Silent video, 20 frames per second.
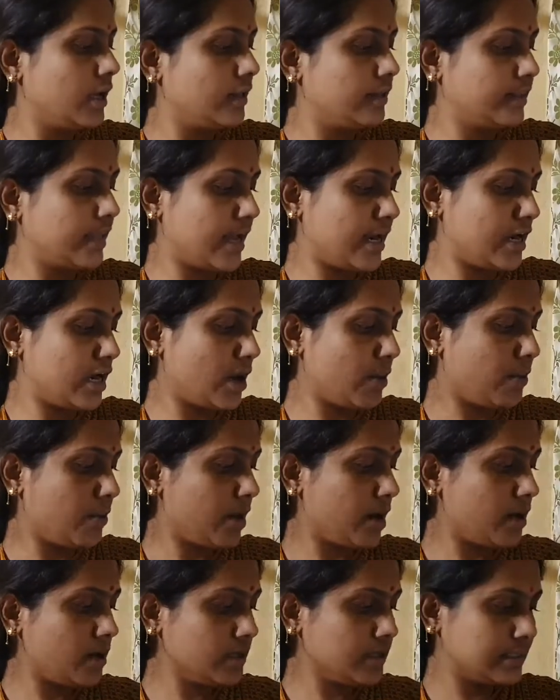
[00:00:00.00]
Then
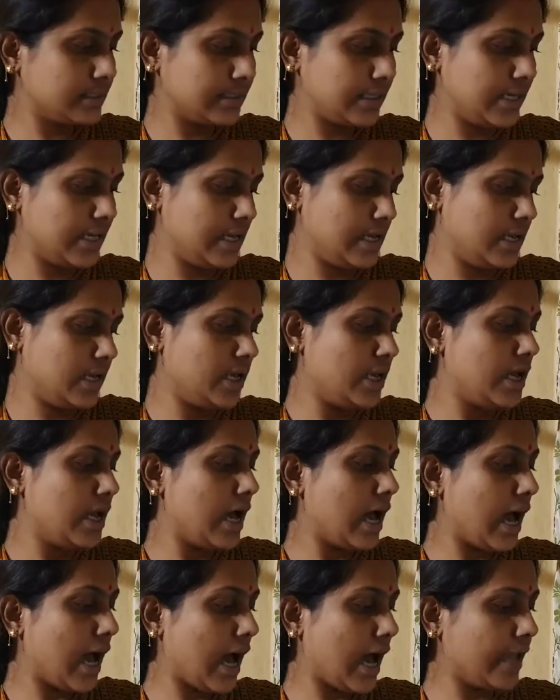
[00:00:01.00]
number C.
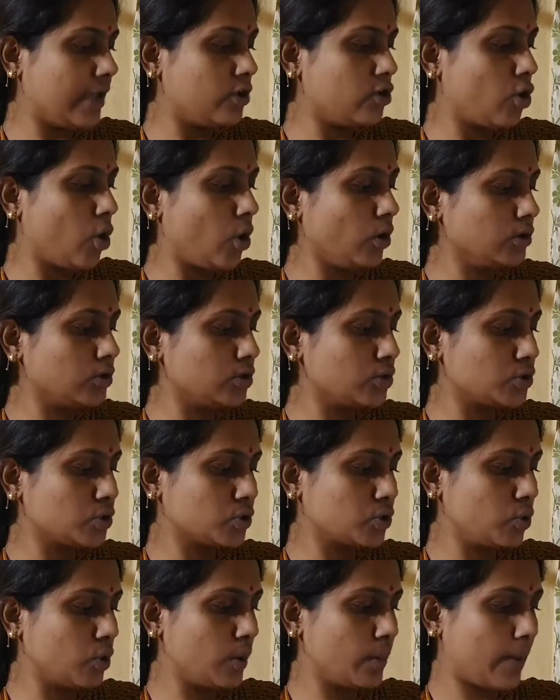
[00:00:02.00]
I go to
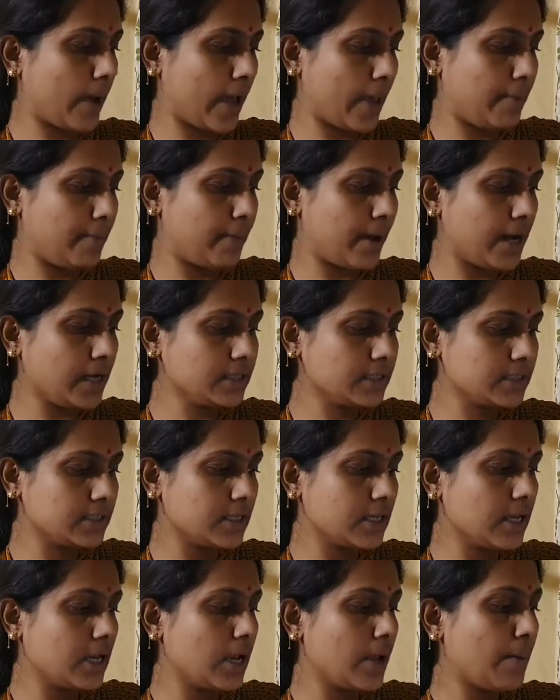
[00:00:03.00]
school by bus.
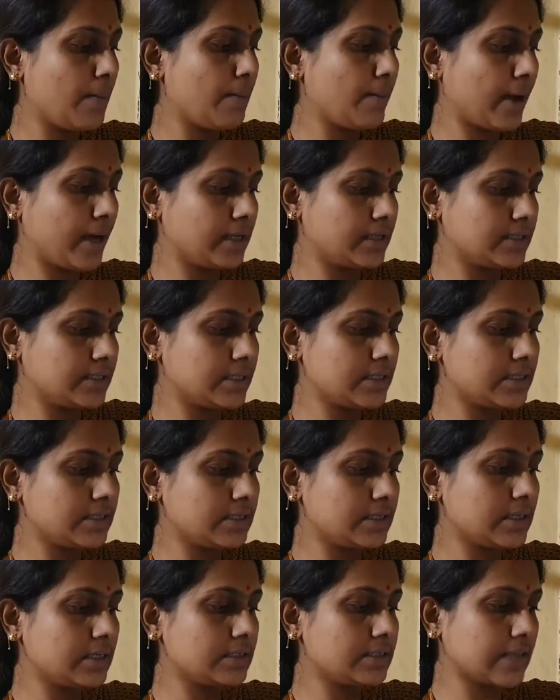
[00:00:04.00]
My
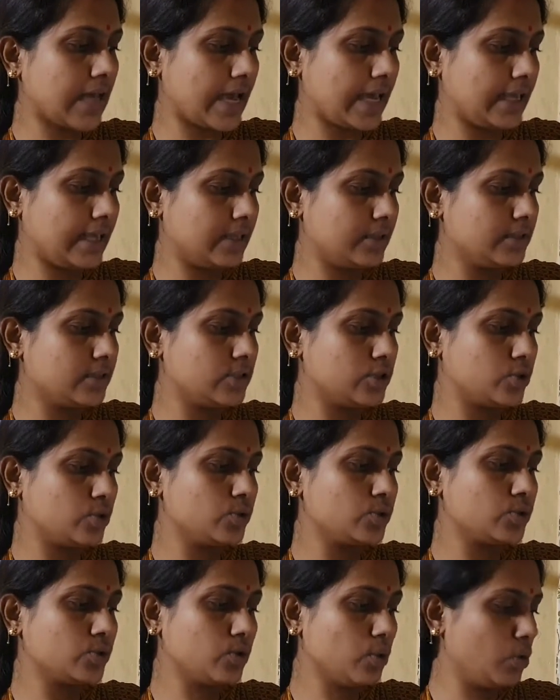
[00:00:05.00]
sister cycles to
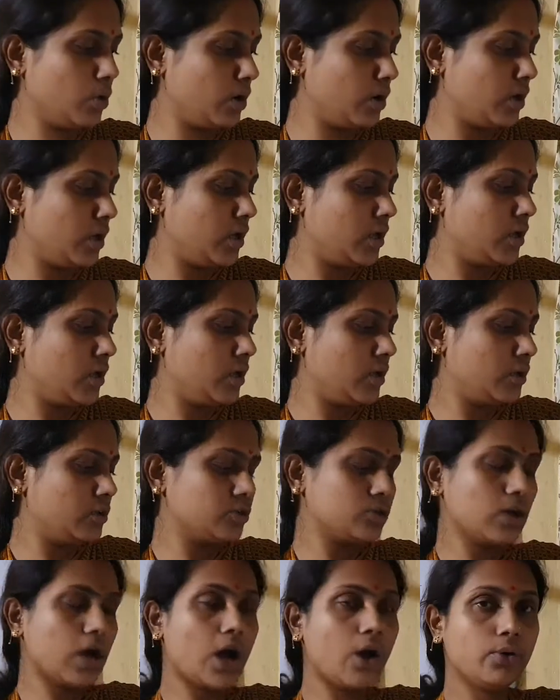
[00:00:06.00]
school.
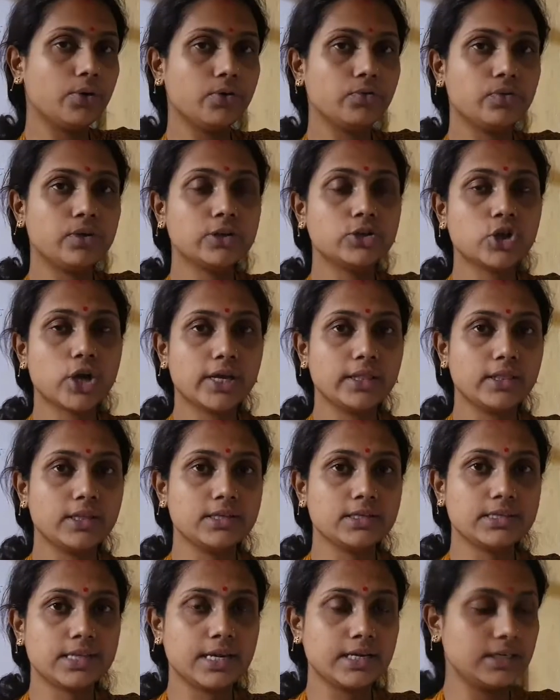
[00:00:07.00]
So how you will join
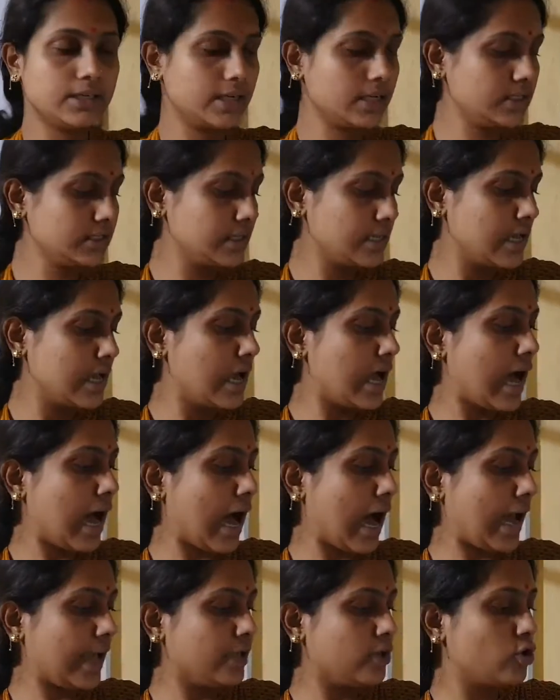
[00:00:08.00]
this sentence?
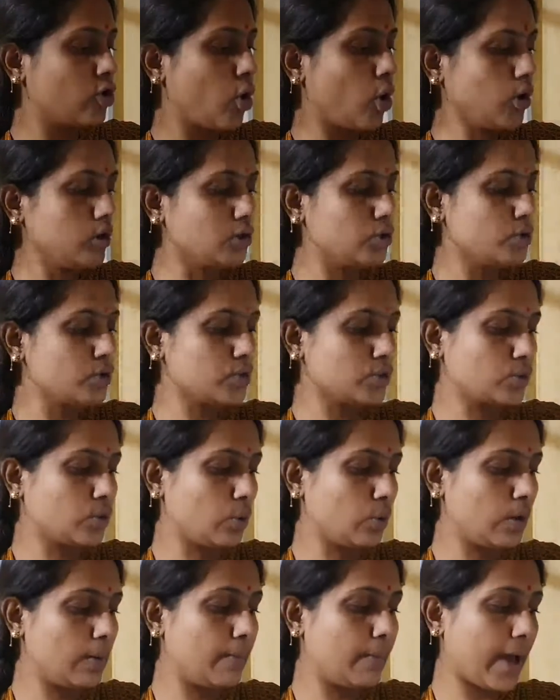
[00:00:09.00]
I go to
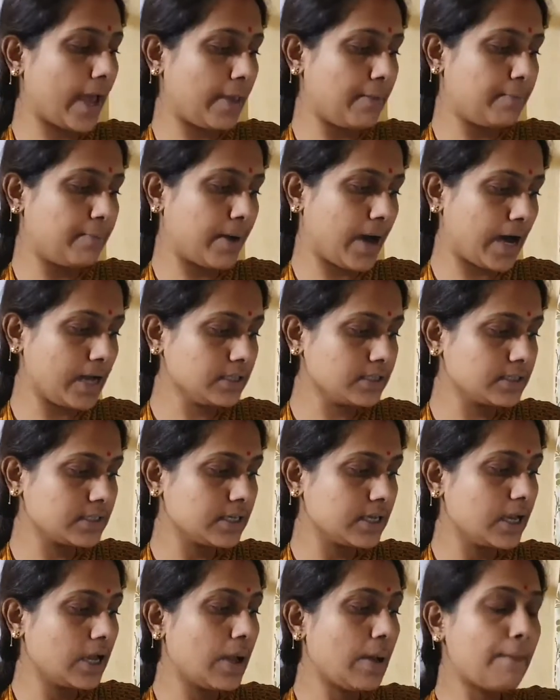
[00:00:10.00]
school by bus
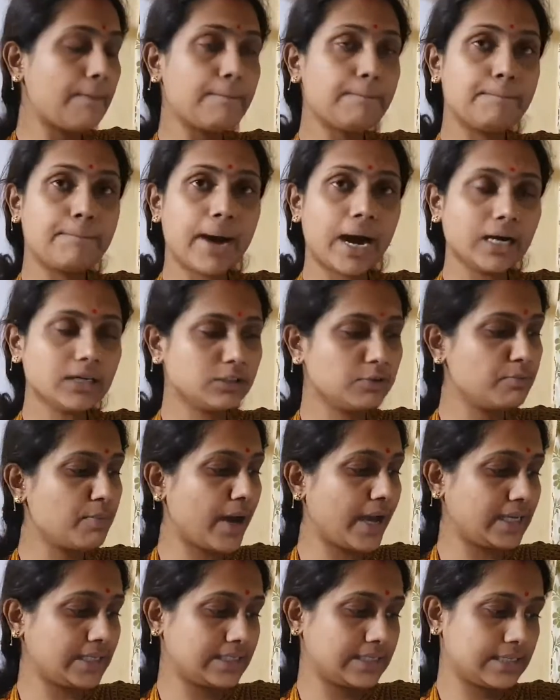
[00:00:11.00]
but
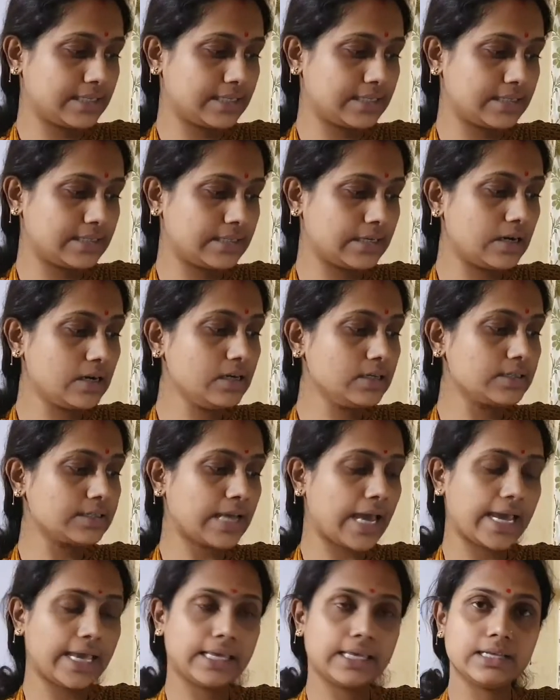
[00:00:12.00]
my sister
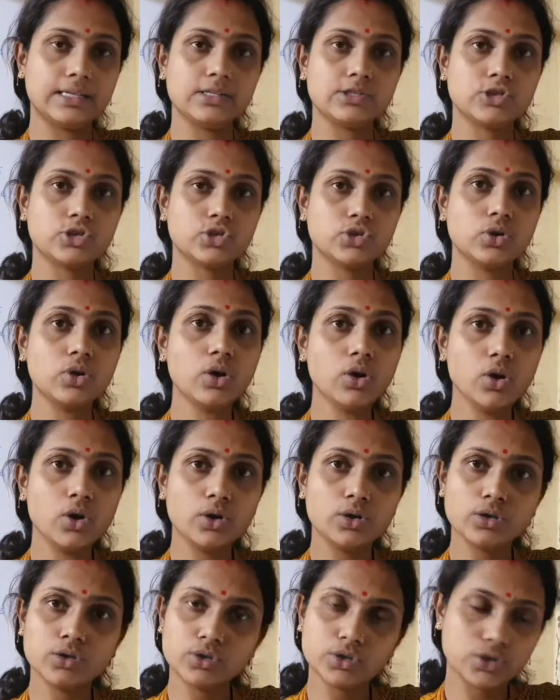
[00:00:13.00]
cycles to
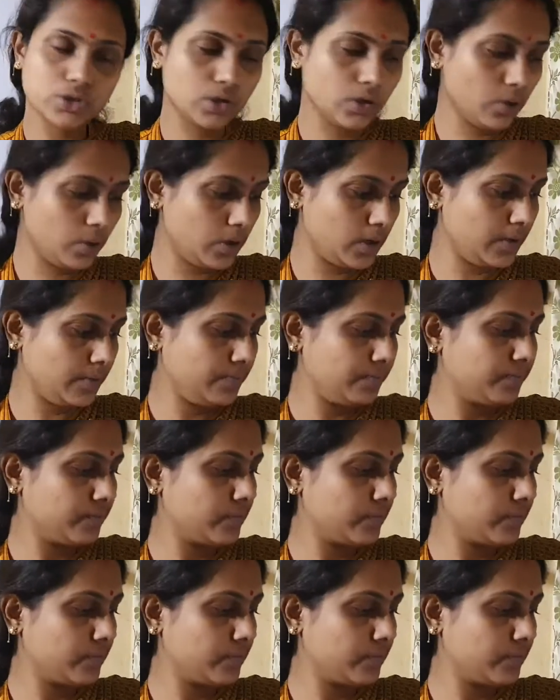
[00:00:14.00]
school.